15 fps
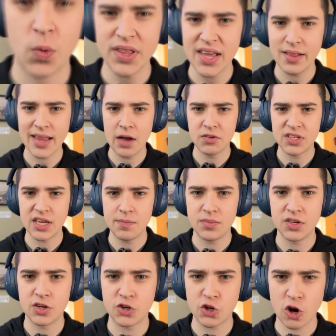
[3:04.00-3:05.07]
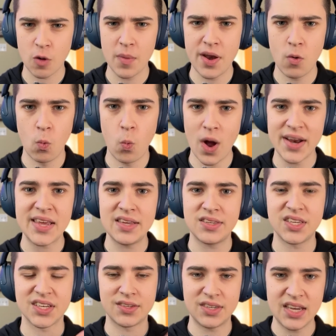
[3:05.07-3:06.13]
really allows him to determine what
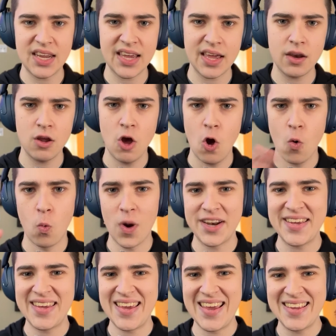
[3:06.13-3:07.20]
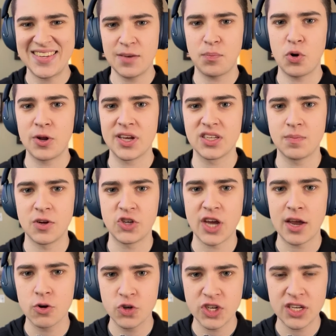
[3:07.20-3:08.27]
he's succeeding in, what he isn't putting as much
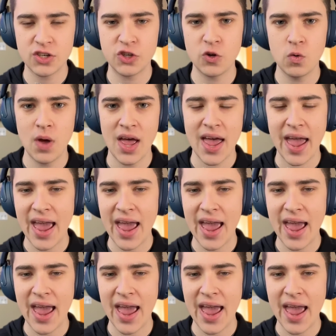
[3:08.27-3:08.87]
energy into,